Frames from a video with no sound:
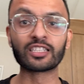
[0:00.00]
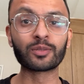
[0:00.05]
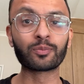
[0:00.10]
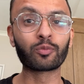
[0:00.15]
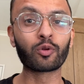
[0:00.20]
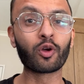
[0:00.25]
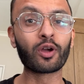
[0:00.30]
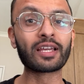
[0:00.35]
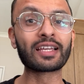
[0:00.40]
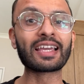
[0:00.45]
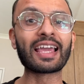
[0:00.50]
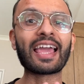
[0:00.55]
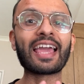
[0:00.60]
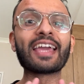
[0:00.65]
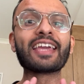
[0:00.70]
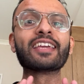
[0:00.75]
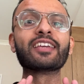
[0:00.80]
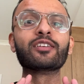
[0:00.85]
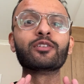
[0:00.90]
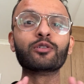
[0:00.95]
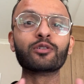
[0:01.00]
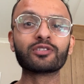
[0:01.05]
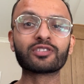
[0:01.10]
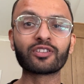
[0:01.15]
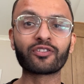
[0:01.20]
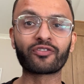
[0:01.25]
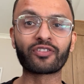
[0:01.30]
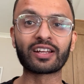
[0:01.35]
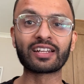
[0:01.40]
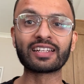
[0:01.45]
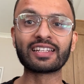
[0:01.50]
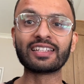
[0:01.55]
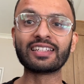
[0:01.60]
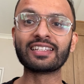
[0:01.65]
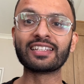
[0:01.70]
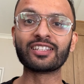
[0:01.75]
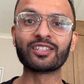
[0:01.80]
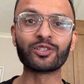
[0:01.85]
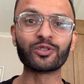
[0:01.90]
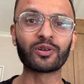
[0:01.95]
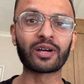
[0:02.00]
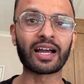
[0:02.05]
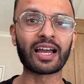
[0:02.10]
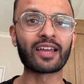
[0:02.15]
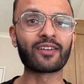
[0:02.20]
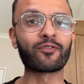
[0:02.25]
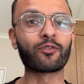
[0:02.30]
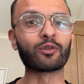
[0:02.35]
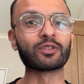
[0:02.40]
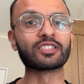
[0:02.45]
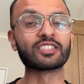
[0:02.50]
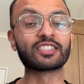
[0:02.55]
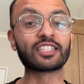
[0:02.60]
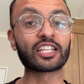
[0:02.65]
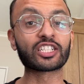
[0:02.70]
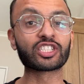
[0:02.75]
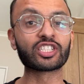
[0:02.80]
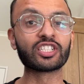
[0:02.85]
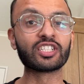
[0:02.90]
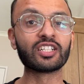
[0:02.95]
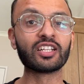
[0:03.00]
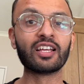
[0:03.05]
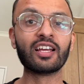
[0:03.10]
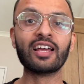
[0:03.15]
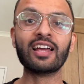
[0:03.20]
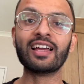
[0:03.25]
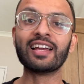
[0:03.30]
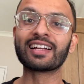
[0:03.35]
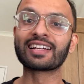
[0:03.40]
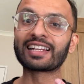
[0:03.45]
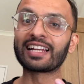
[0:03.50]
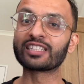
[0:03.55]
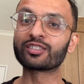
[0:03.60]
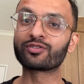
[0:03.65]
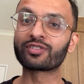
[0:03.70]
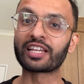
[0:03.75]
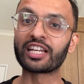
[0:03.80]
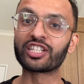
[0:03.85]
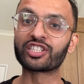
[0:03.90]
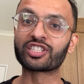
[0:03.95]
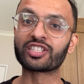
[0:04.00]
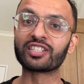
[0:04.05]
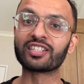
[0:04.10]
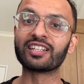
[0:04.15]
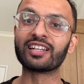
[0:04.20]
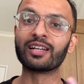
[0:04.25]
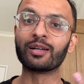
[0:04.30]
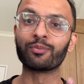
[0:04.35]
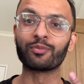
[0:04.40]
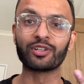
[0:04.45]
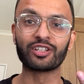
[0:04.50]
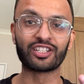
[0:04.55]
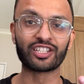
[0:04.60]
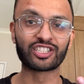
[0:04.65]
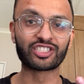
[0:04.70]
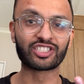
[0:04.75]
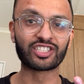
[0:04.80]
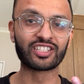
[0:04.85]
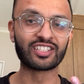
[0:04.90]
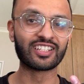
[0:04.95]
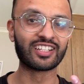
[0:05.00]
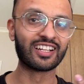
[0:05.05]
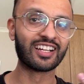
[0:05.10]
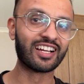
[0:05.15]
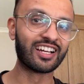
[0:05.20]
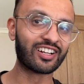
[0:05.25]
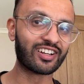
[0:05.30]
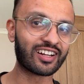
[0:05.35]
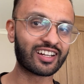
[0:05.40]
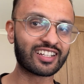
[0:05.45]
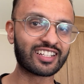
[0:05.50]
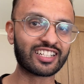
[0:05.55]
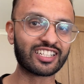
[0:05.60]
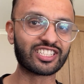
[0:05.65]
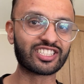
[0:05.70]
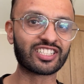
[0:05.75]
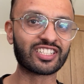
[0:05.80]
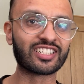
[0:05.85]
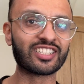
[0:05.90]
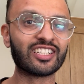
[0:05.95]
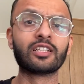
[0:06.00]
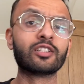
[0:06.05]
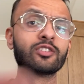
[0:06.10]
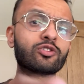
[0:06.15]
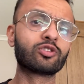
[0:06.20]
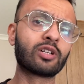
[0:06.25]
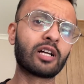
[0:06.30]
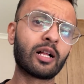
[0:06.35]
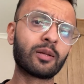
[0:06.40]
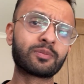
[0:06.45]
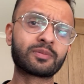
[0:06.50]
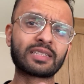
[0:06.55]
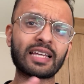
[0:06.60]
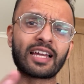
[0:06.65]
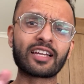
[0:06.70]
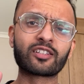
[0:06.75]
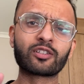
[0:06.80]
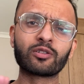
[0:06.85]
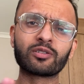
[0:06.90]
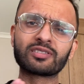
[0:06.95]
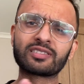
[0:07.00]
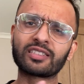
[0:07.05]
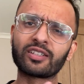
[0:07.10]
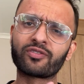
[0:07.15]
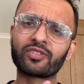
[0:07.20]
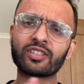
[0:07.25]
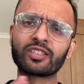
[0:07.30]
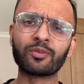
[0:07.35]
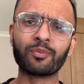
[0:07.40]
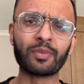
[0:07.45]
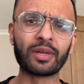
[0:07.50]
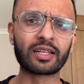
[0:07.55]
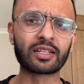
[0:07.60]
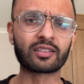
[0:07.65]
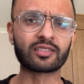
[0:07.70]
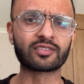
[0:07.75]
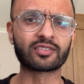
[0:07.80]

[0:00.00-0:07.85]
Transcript: deploying a user-friendly UI for detection, classification, prediction, recognition to help diagnose different medical